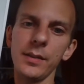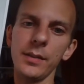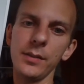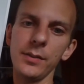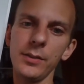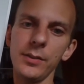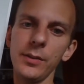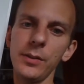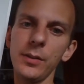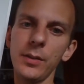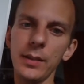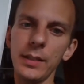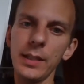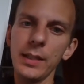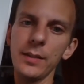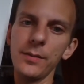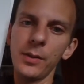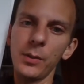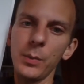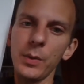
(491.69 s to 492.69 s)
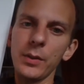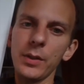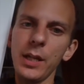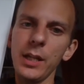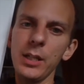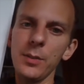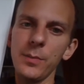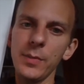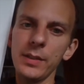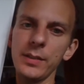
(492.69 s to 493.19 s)
and to leave and we are
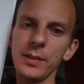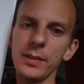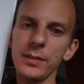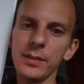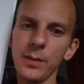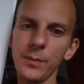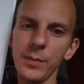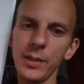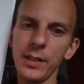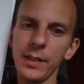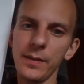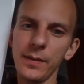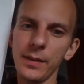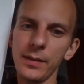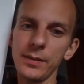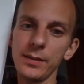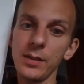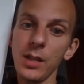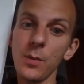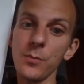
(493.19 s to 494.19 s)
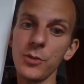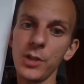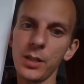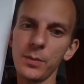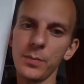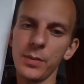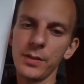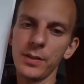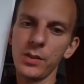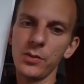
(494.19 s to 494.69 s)
kind of missing something in the
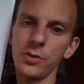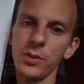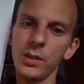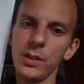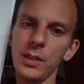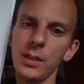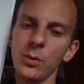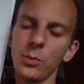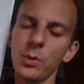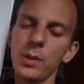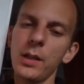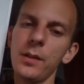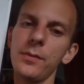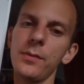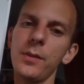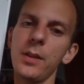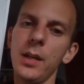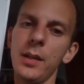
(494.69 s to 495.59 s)
subject position here where I have